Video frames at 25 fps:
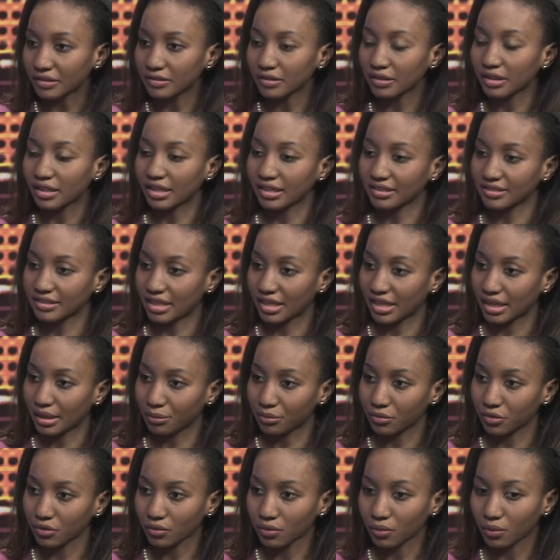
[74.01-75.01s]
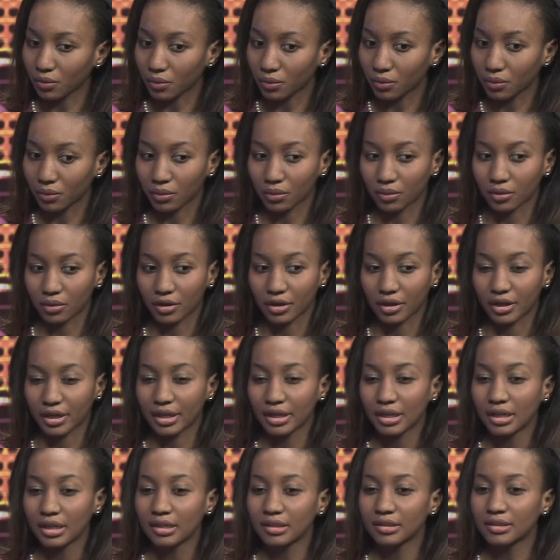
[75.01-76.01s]
to like send them to school, or
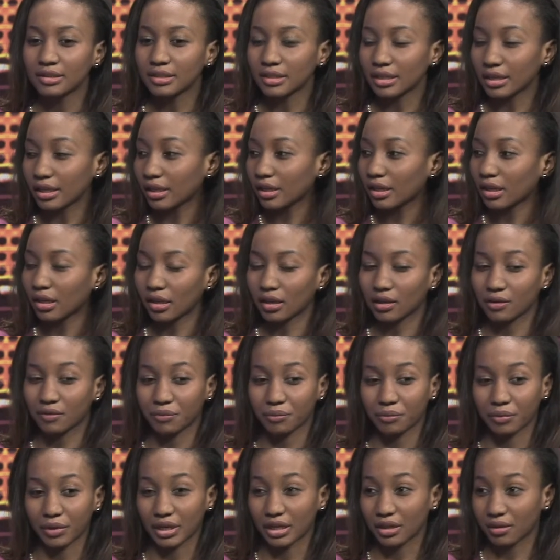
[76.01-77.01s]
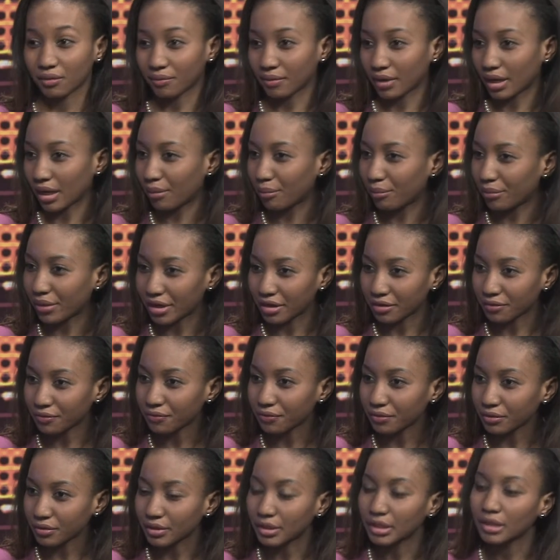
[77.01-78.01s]
seeing kids running around
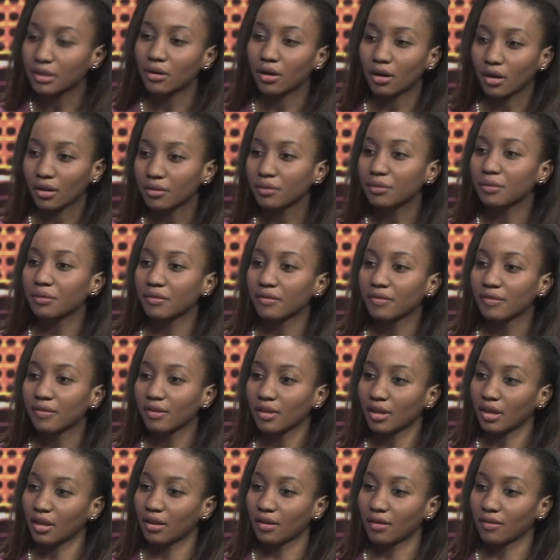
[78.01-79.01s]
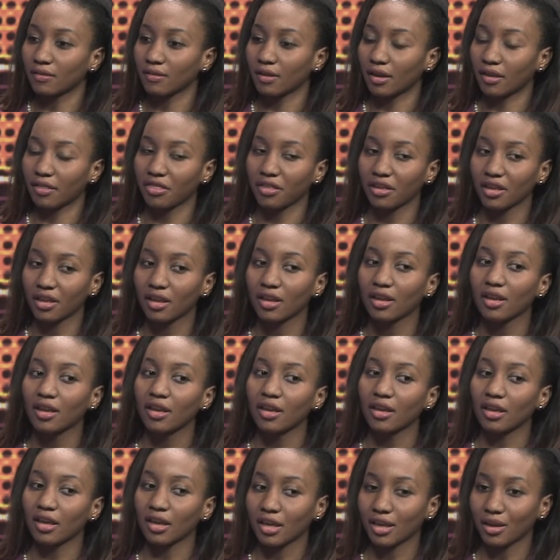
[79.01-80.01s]
barefoot, all those things. I think
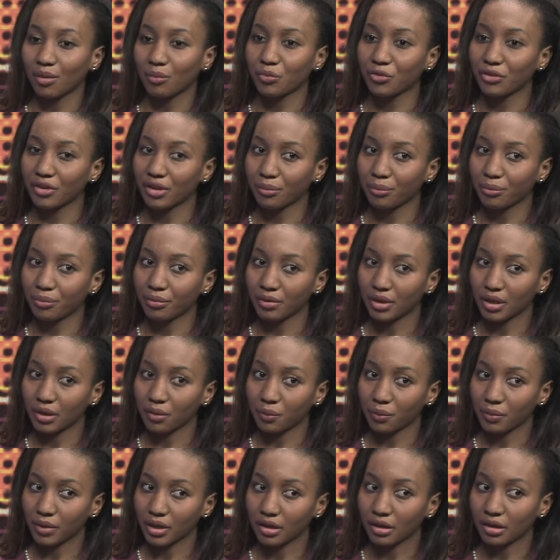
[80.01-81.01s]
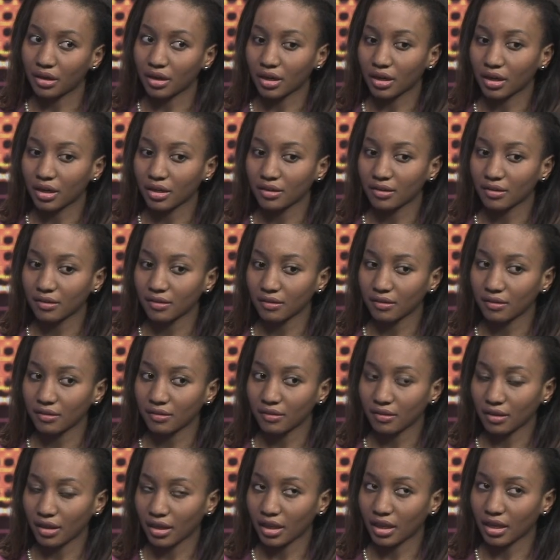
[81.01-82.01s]
it came to the point where
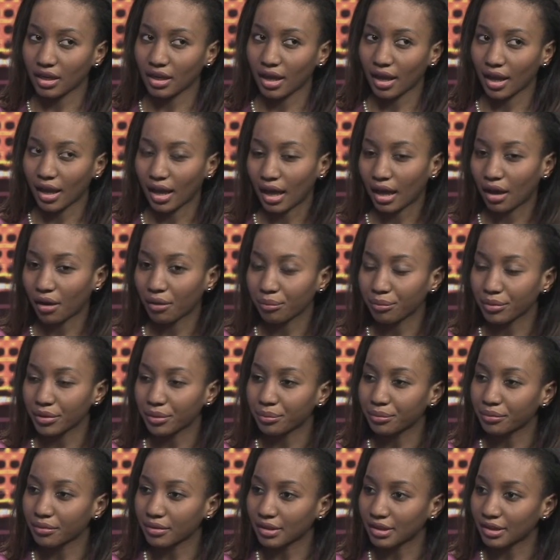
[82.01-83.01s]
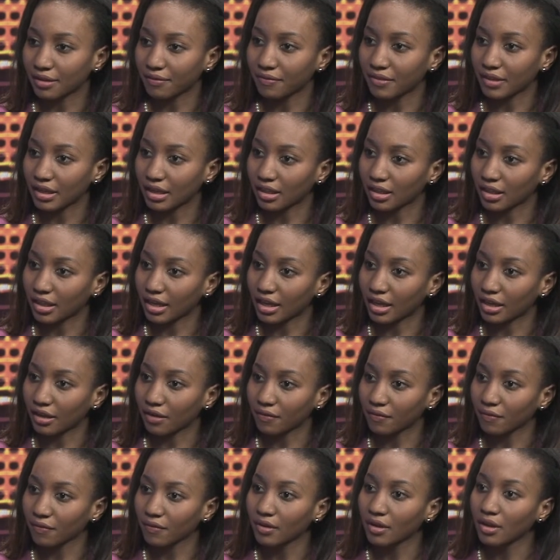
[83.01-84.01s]
seeing how people live their
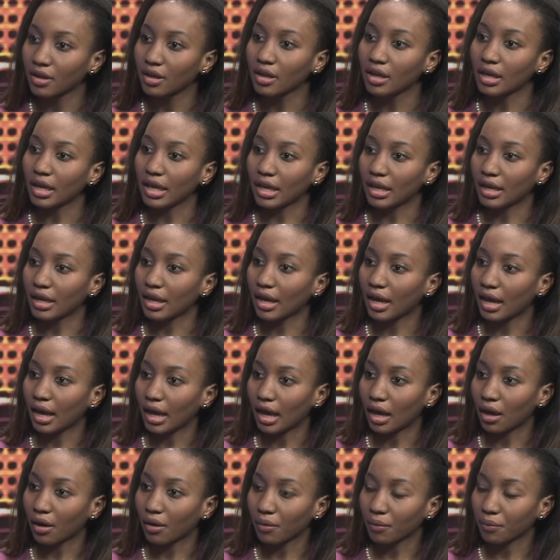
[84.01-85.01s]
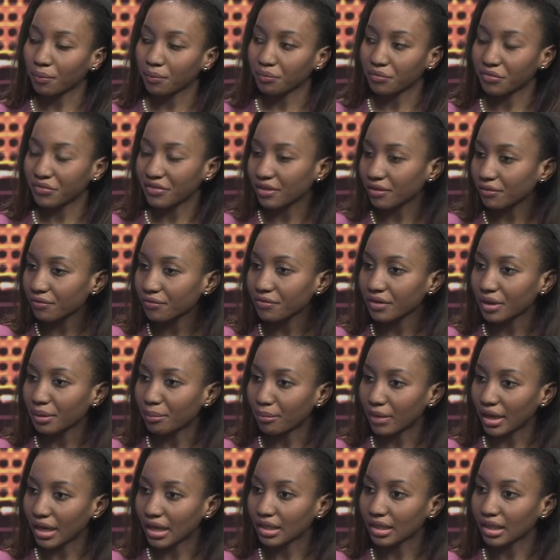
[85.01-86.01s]
life and how different
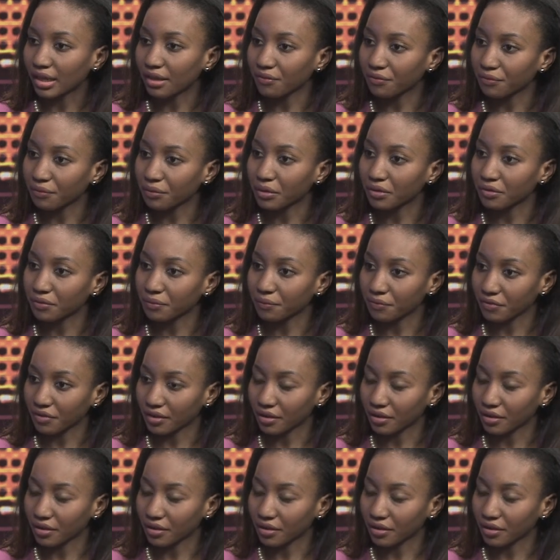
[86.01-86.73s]
my life was